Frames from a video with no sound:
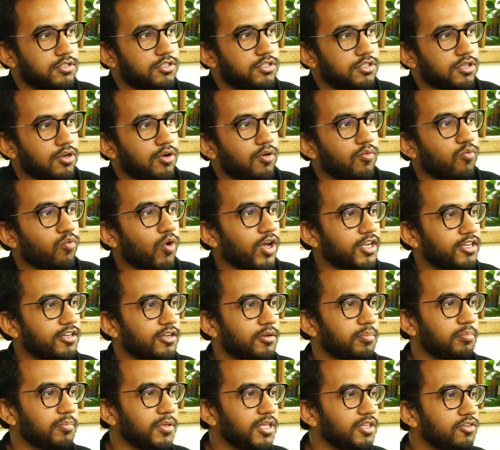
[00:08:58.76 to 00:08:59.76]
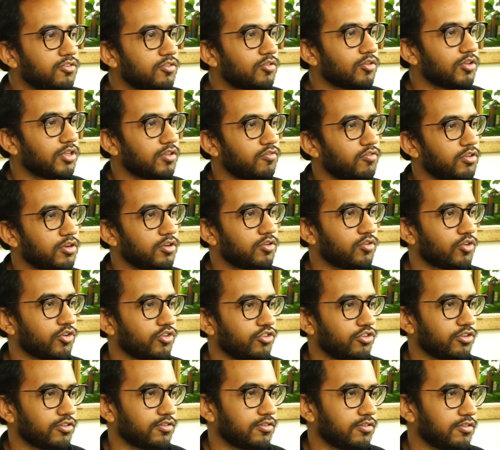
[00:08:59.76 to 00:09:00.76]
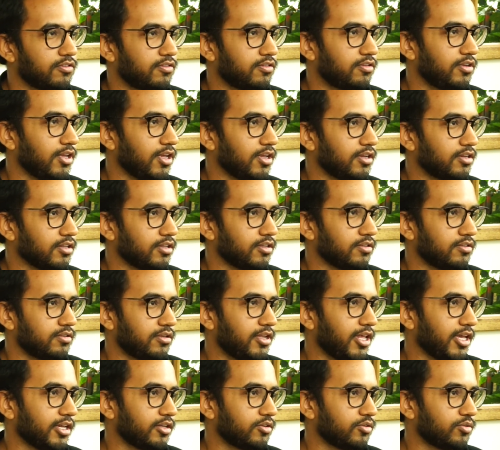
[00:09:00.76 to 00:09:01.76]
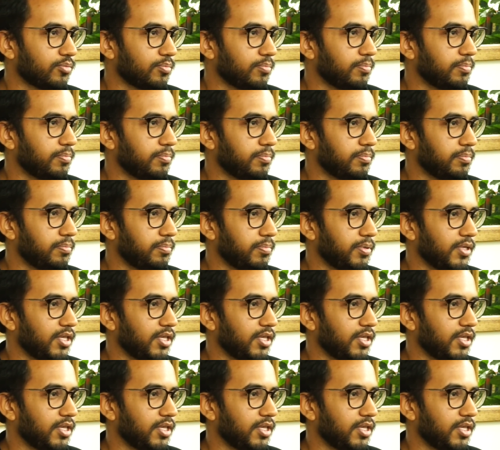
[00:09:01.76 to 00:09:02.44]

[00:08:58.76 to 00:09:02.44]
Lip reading: what it means to live in conscious state is like to be